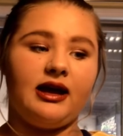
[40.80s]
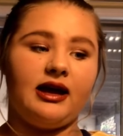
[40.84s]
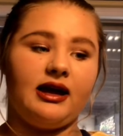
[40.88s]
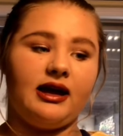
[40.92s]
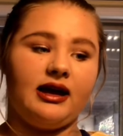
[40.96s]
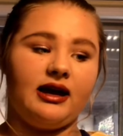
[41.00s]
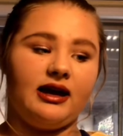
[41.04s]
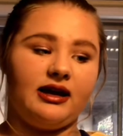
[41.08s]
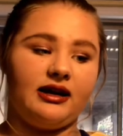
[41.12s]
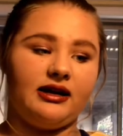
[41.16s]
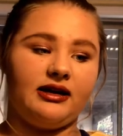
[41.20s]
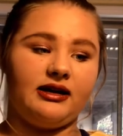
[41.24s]

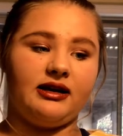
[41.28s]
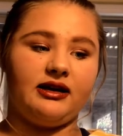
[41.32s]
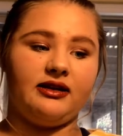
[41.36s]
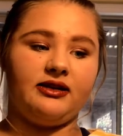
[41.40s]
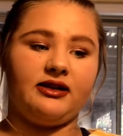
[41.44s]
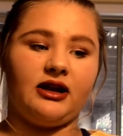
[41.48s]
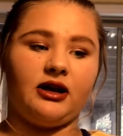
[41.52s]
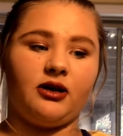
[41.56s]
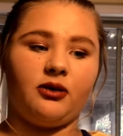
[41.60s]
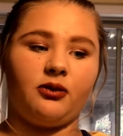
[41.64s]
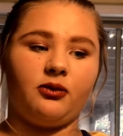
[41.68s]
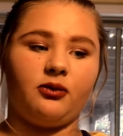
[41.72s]
and
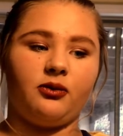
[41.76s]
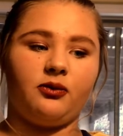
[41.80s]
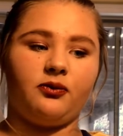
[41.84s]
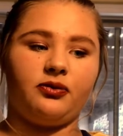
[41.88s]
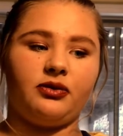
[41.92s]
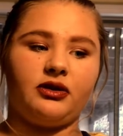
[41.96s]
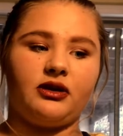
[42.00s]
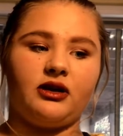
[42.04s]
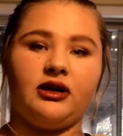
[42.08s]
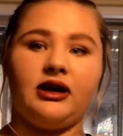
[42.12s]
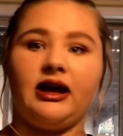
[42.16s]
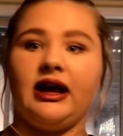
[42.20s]
their
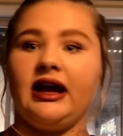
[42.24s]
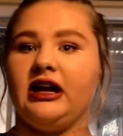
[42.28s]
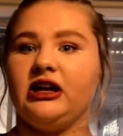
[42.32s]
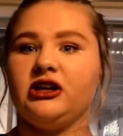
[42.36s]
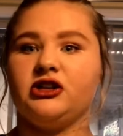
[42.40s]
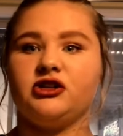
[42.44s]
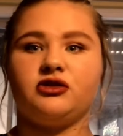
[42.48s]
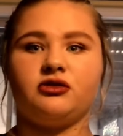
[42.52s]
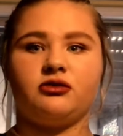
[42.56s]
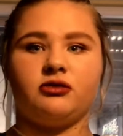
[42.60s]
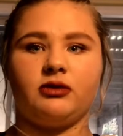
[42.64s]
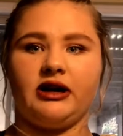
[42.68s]

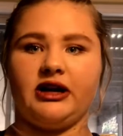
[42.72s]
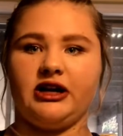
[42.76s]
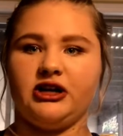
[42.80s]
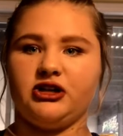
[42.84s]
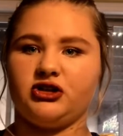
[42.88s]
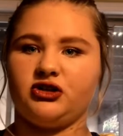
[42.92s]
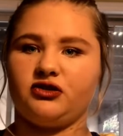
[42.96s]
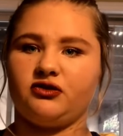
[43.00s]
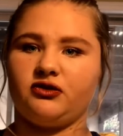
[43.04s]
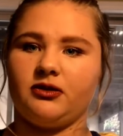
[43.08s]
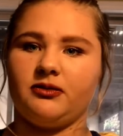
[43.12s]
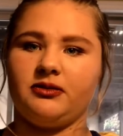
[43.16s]
age
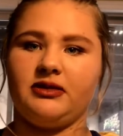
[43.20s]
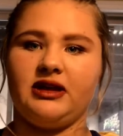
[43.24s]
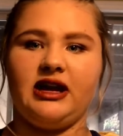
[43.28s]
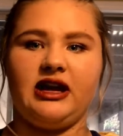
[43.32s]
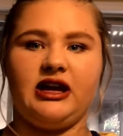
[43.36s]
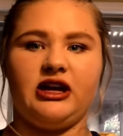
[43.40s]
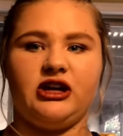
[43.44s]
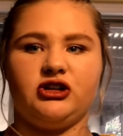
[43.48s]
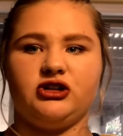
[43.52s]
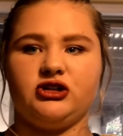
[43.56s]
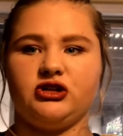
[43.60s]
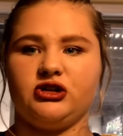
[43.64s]
ranged from the
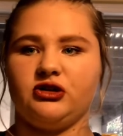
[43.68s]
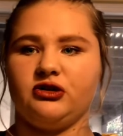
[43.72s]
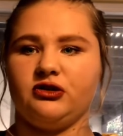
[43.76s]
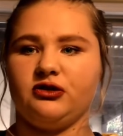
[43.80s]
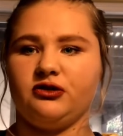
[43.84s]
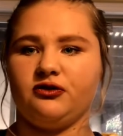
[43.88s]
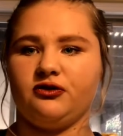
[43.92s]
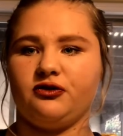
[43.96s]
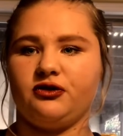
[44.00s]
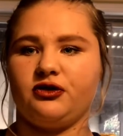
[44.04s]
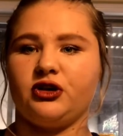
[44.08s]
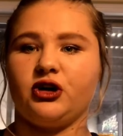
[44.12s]
age
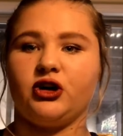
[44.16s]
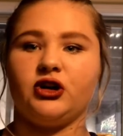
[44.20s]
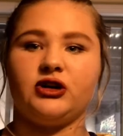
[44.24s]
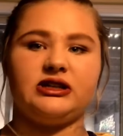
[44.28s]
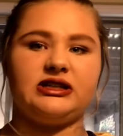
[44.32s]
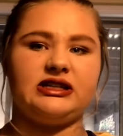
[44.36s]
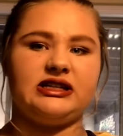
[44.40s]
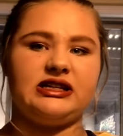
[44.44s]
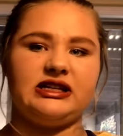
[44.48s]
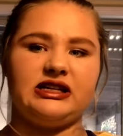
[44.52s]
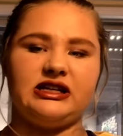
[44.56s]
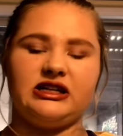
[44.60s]
of
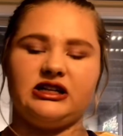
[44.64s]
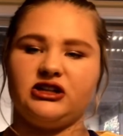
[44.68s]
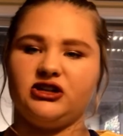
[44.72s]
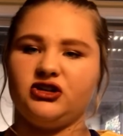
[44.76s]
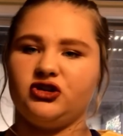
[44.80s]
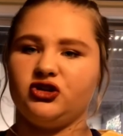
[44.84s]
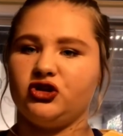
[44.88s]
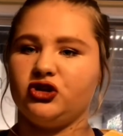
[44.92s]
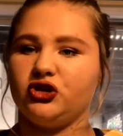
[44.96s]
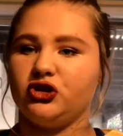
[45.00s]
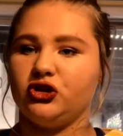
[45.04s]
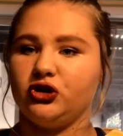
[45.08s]

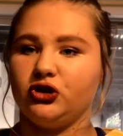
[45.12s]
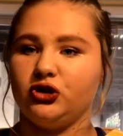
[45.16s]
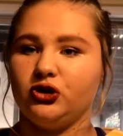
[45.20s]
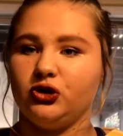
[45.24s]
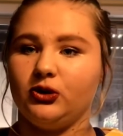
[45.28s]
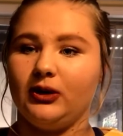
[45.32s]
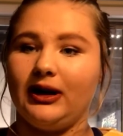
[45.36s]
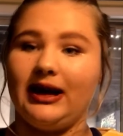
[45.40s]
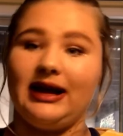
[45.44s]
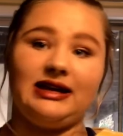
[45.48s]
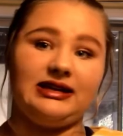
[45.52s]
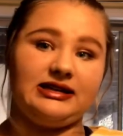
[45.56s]
13
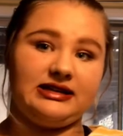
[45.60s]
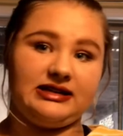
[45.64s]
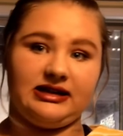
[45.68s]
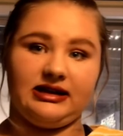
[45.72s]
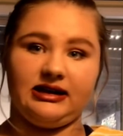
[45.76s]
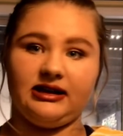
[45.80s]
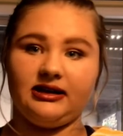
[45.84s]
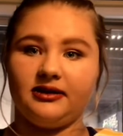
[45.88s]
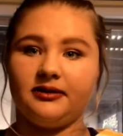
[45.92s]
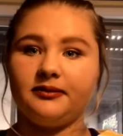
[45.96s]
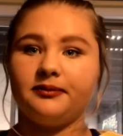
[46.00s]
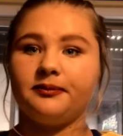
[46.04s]
to
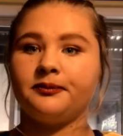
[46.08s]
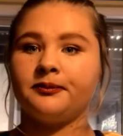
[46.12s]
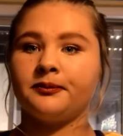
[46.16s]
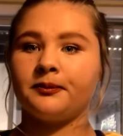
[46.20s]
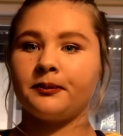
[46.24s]
18.